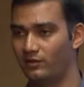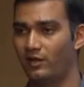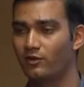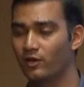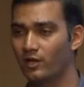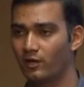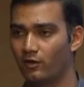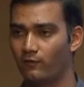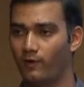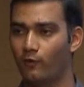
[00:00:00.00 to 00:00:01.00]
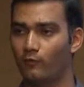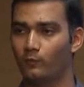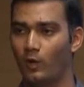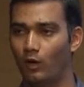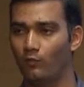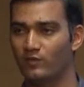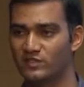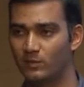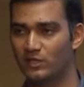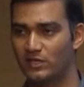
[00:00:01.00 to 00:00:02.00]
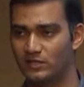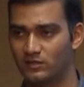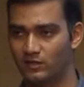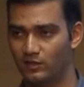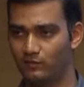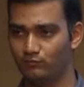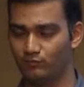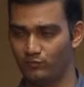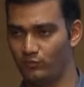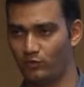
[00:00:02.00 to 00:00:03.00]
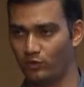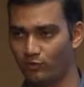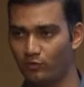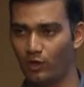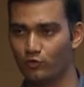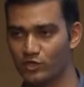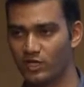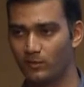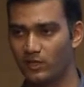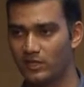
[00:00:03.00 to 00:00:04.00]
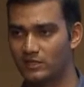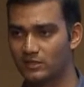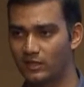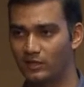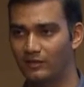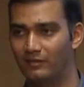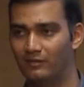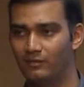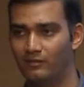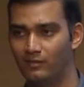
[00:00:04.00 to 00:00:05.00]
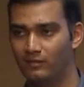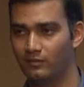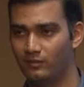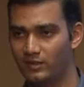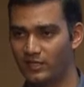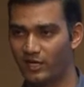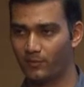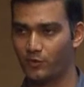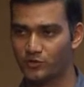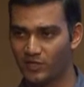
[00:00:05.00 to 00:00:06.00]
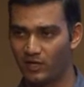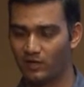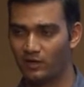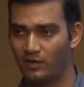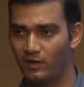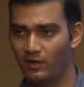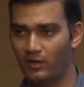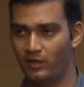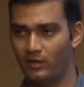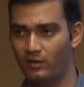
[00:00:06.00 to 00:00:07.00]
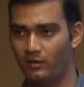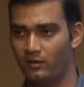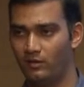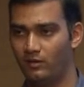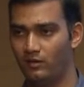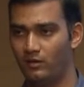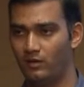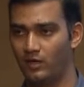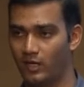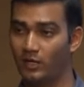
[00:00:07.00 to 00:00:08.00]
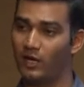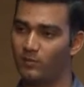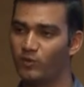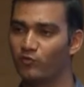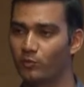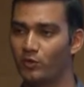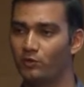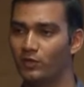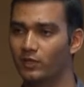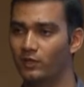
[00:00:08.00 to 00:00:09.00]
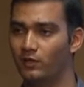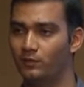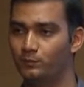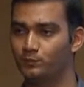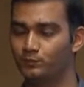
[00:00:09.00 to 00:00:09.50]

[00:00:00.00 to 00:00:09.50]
granularity of how visible these or how shareable these attributes are. And again, admin would be doing the